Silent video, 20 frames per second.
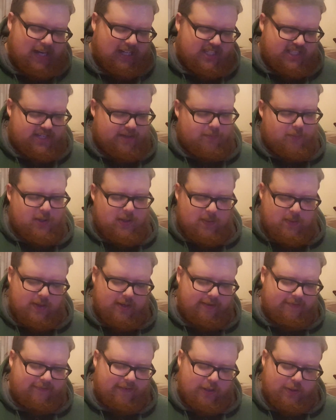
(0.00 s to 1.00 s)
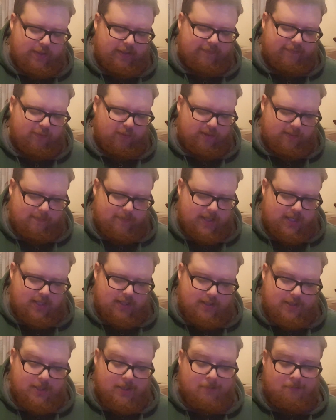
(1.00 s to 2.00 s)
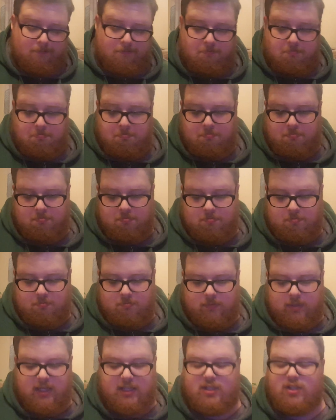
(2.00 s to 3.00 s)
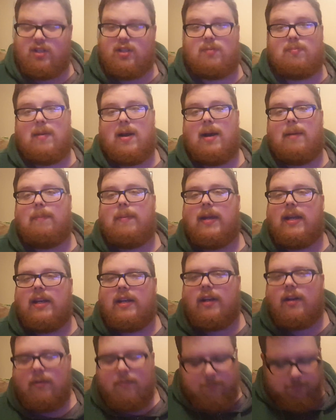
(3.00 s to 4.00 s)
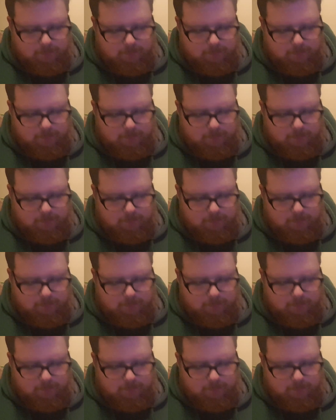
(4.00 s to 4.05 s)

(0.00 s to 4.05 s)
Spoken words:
someone would have voted for The Miz. That's just my opinion.